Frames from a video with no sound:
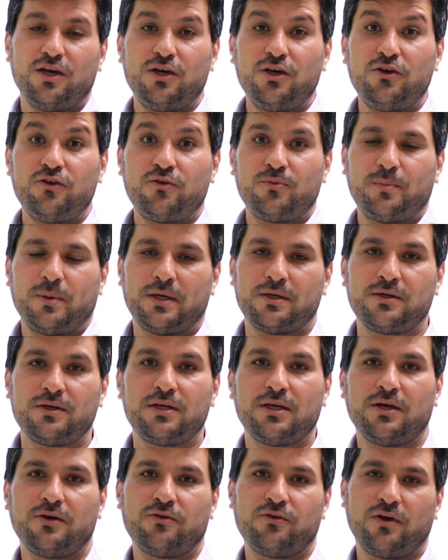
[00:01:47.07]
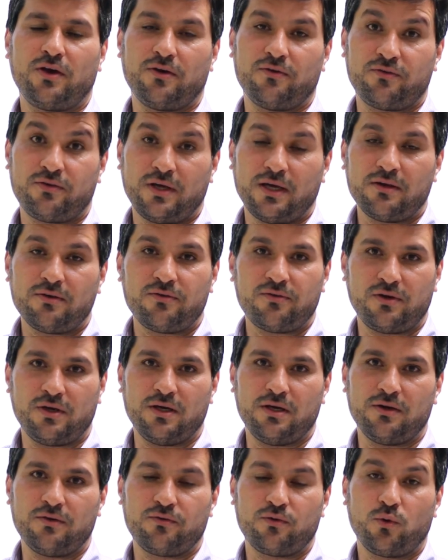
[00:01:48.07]
Each petri dish has 10
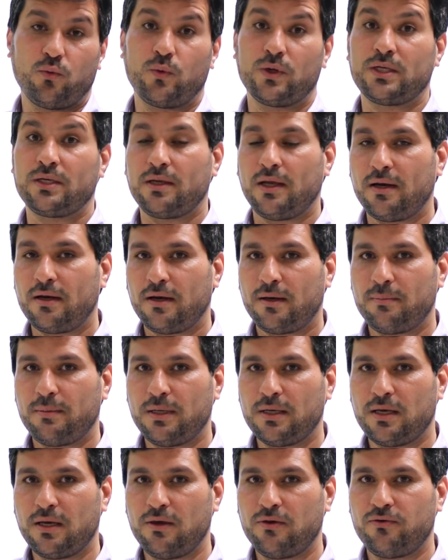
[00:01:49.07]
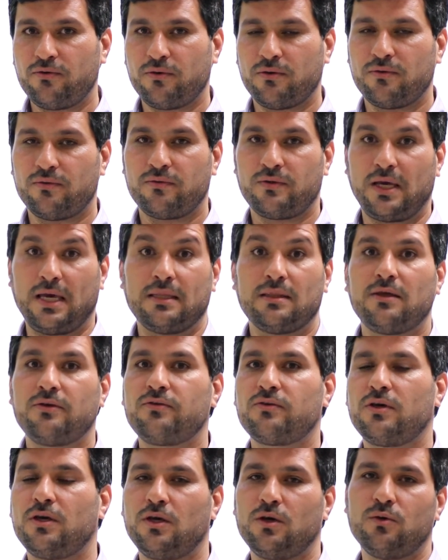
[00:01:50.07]
seeds with 10 replications and
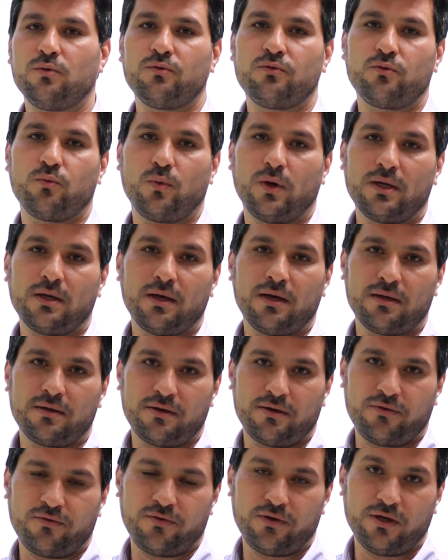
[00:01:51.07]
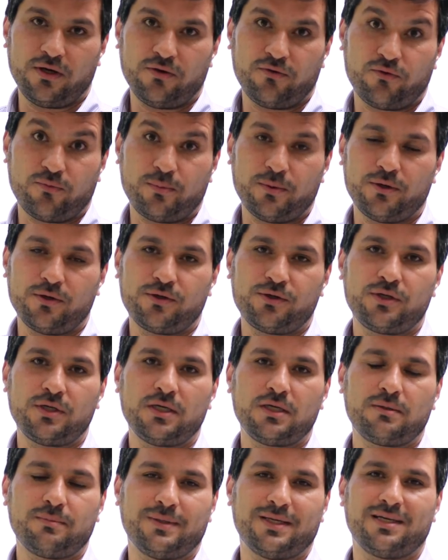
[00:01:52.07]
this gives 100 seeds per
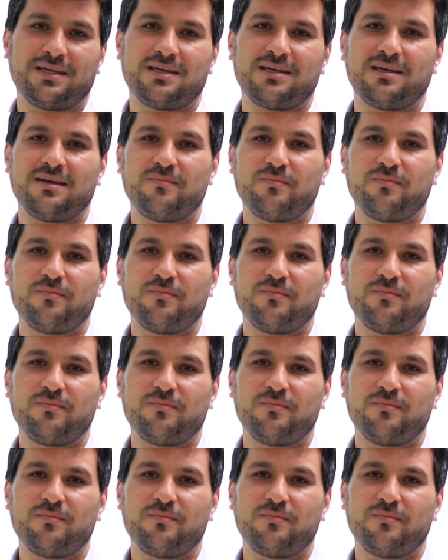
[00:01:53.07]
treatment.